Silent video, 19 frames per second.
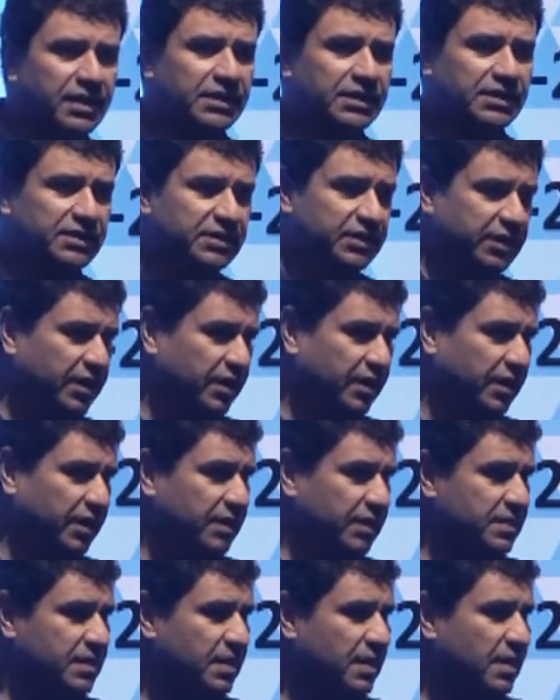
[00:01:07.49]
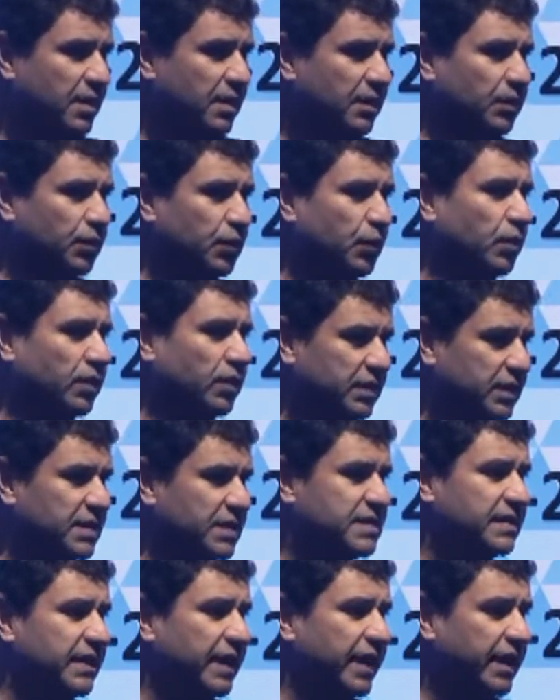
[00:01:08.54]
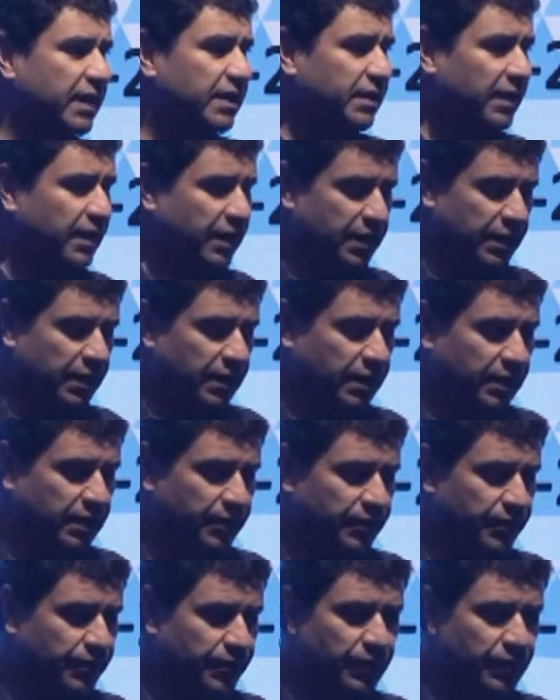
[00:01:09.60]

Internals, to understand how